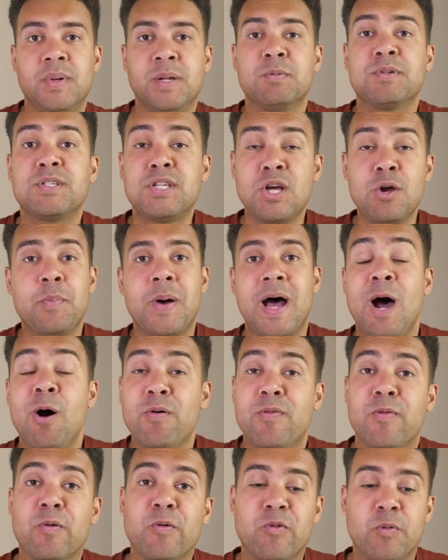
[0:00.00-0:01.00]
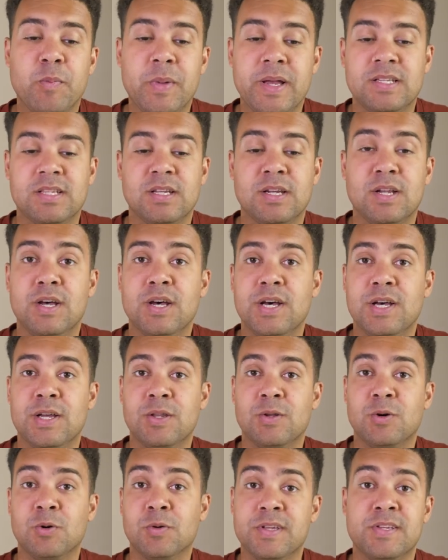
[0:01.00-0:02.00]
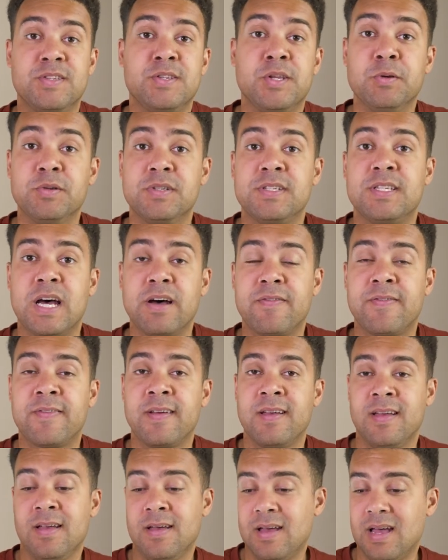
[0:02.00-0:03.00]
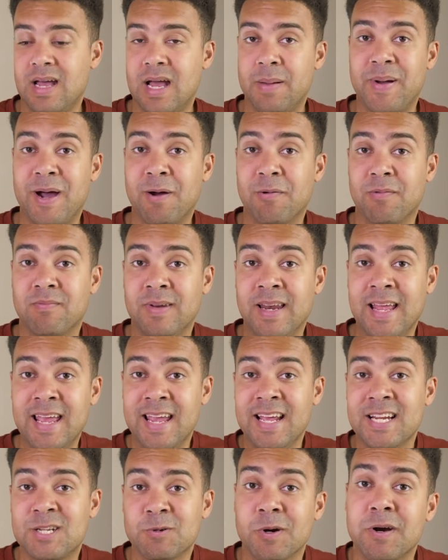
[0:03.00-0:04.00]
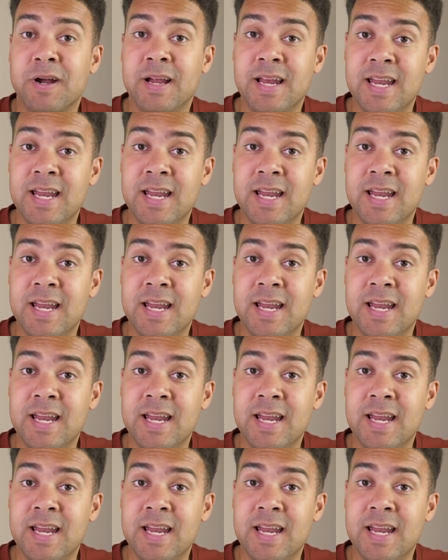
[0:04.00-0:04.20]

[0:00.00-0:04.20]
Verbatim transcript: But it was so powerful for me to learn all this new stuff about Leeds where I